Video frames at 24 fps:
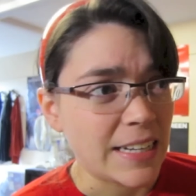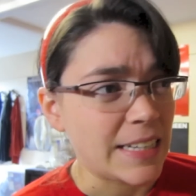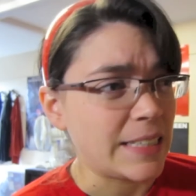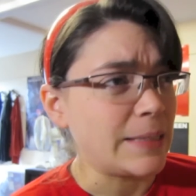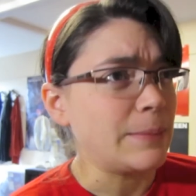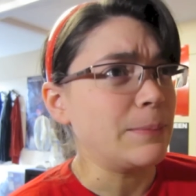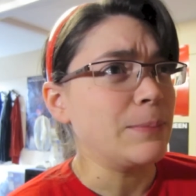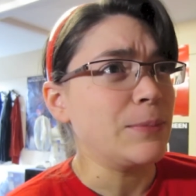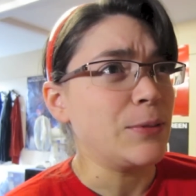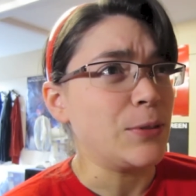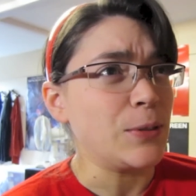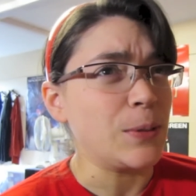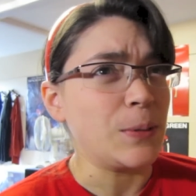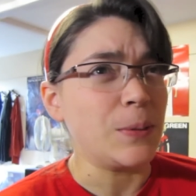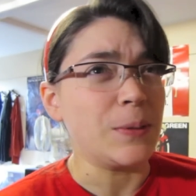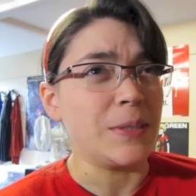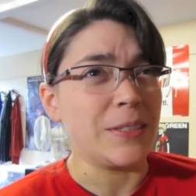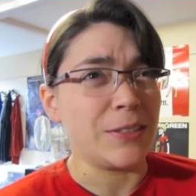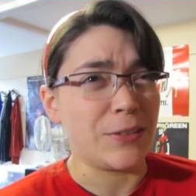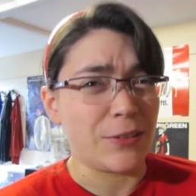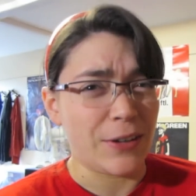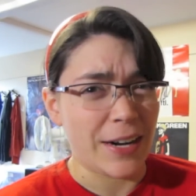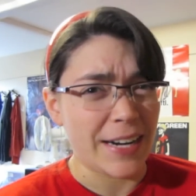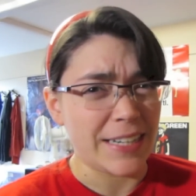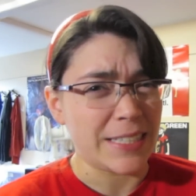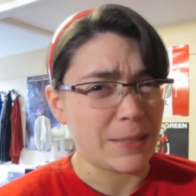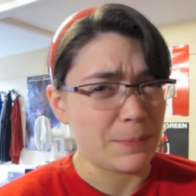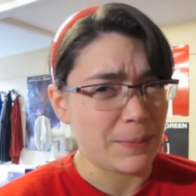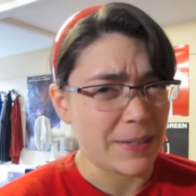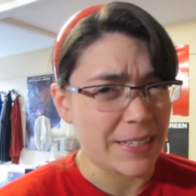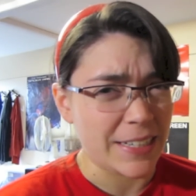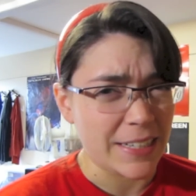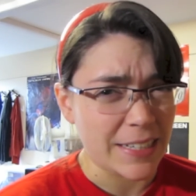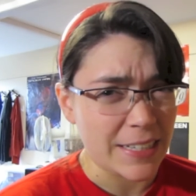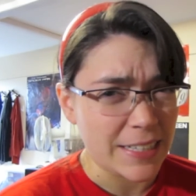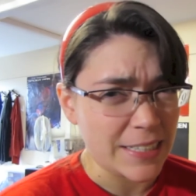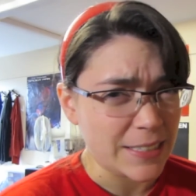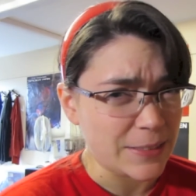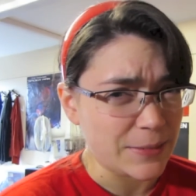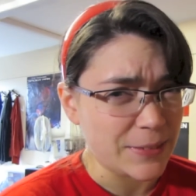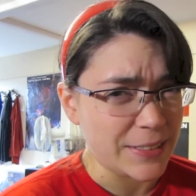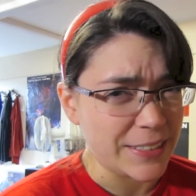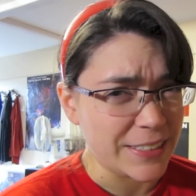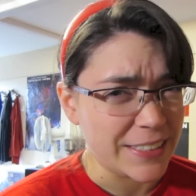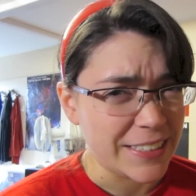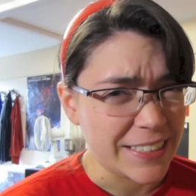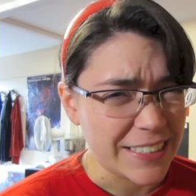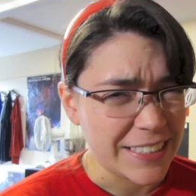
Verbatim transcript: I am so incredibly awkward.